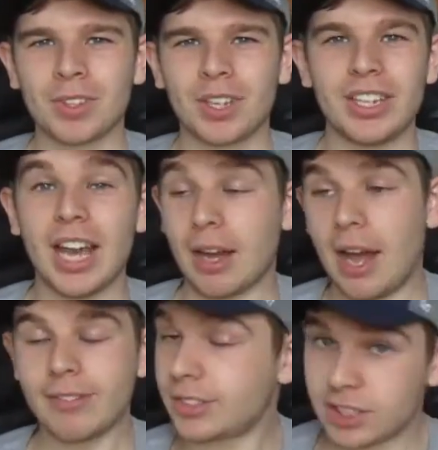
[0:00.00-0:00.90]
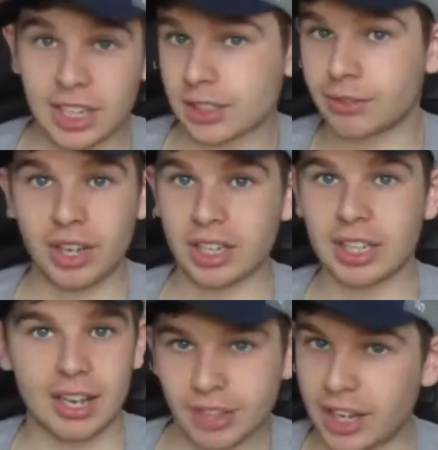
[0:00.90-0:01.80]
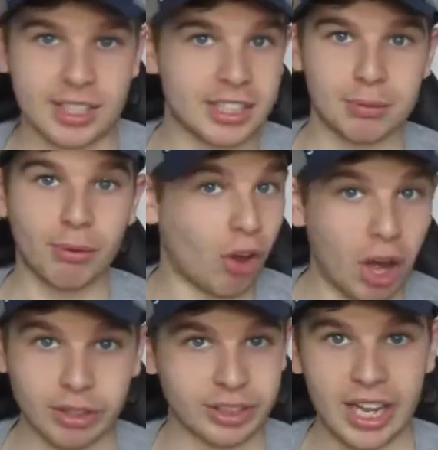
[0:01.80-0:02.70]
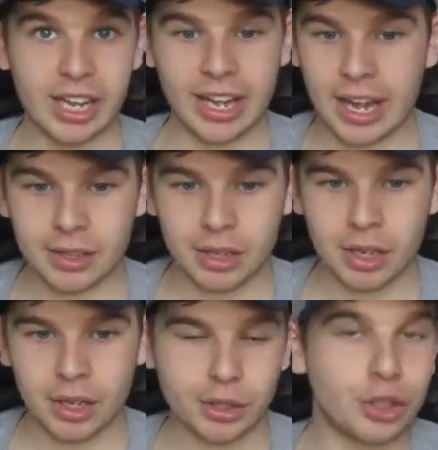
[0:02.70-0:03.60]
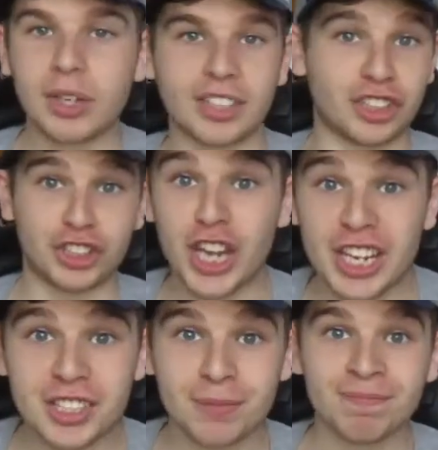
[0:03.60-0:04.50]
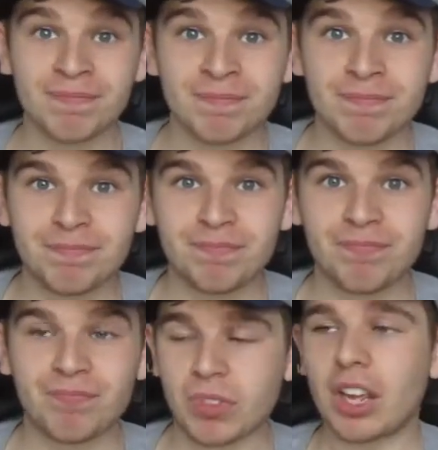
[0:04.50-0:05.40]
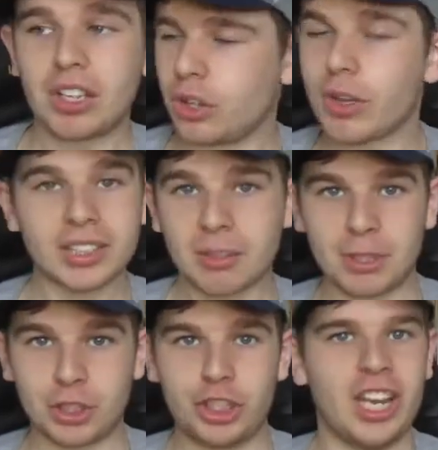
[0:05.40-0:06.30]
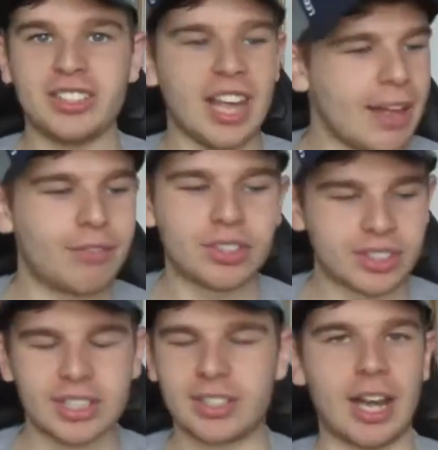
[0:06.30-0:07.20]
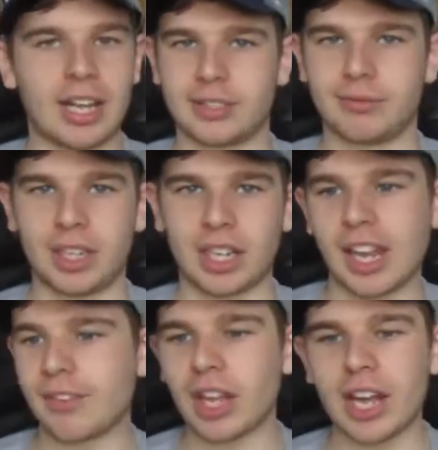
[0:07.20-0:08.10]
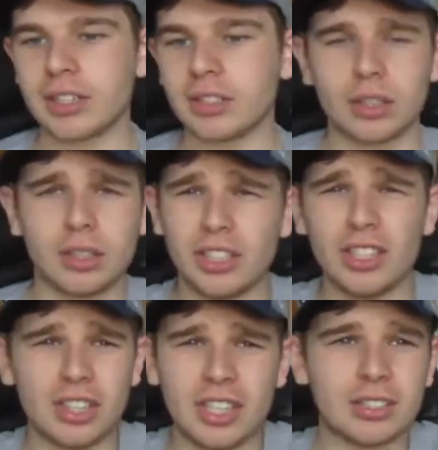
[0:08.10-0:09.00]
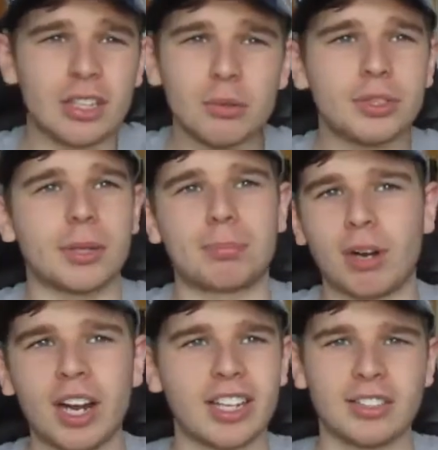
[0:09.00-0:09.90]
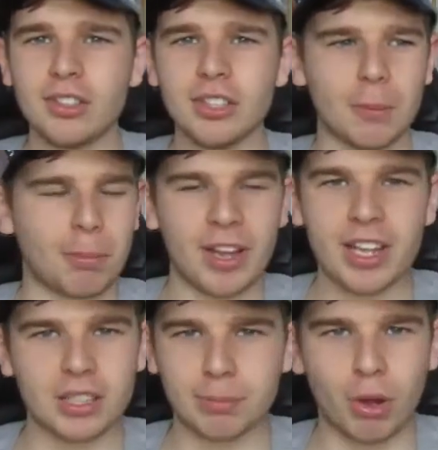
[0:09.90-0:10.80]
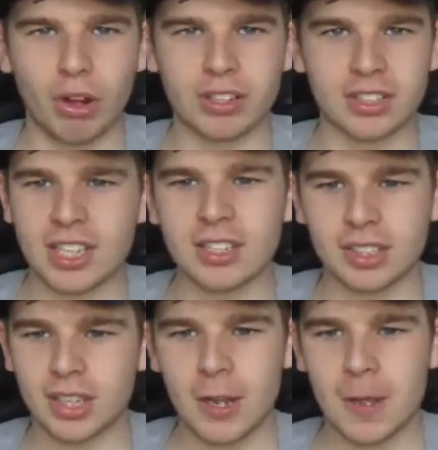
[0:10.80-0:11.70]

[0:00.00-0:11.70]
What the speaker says: Yeah, ever since Arsene Wenger left, I said this before, I'll say it again, you guys are shit. You guys have been shit ever since Arsene Wenger left, and it's no surprise. Look at the players you brought in since.